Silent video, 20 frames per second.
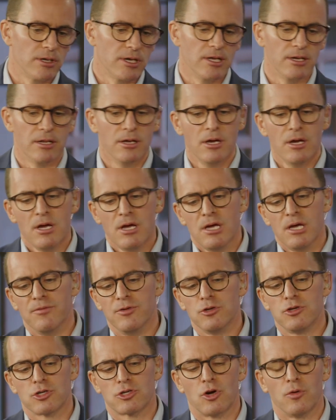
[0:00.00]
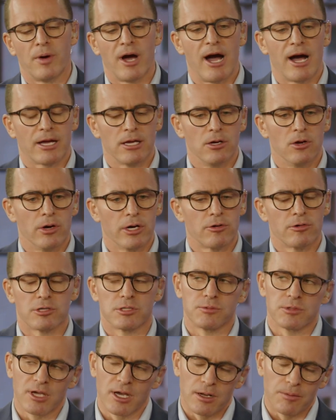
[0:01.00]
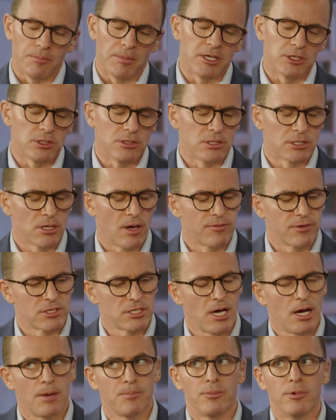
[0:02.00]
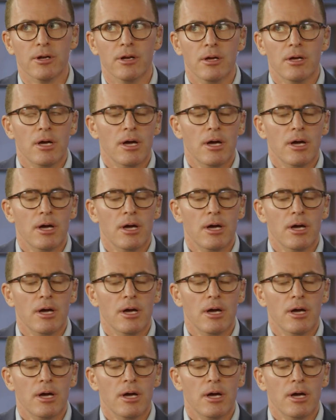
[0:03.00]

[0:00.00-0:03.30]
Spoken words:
And if you just go back, Chris kind of mentioned this off the top, but